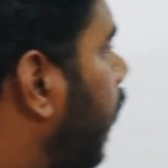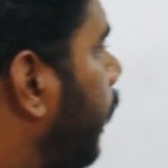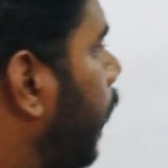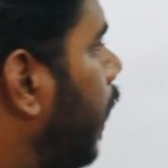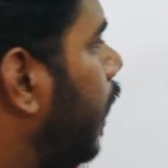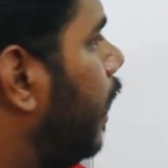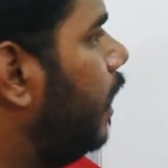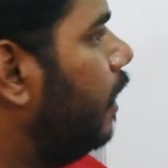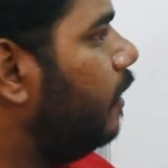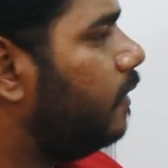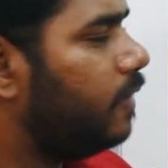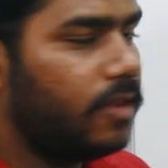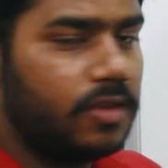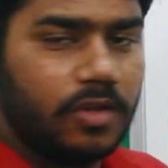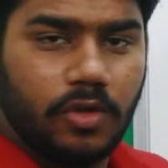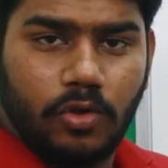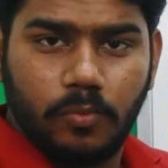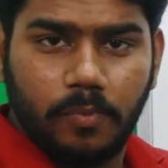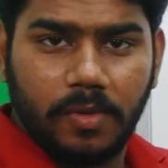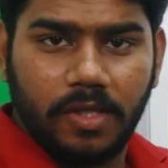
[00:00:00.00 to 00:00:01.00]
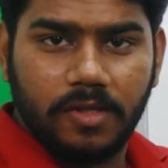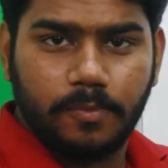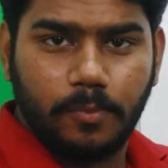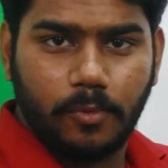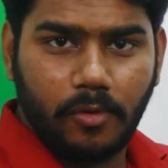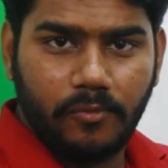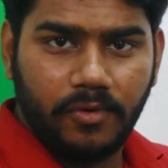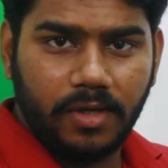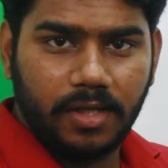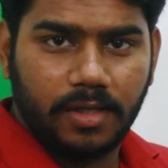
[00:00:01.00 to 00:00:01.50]
Am I getting 60 rupees
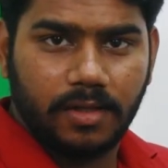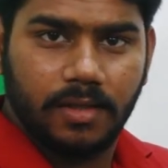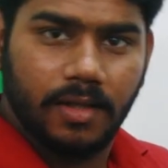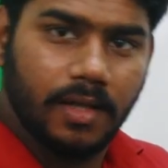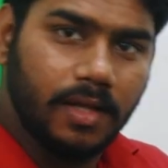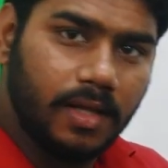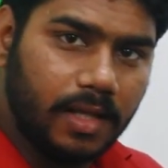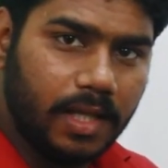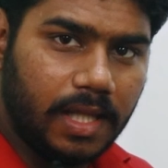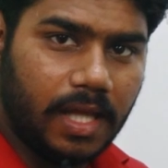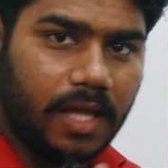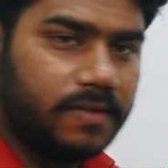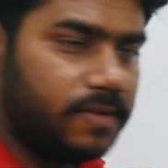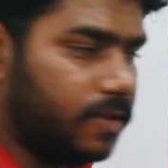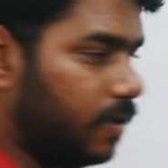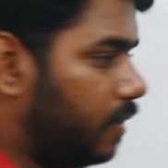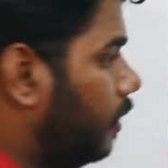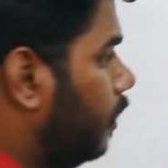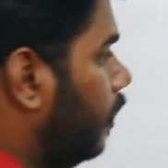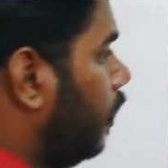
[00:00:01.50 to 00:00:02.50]
profit? Yes sir.